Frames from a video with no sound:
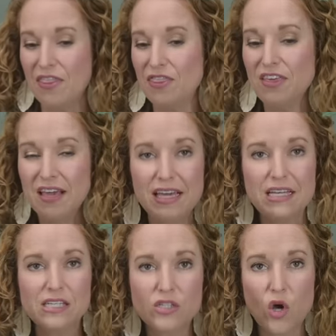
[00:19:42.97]

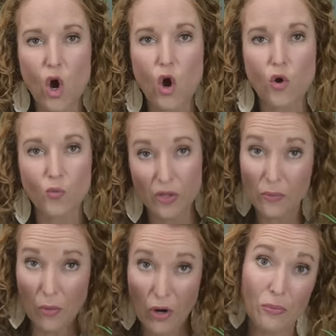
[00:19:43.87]
These are
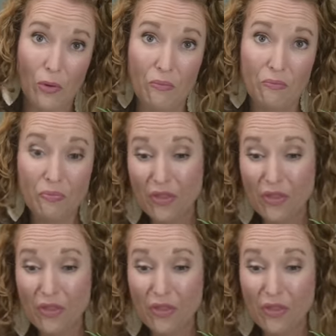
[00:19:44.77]
real marble.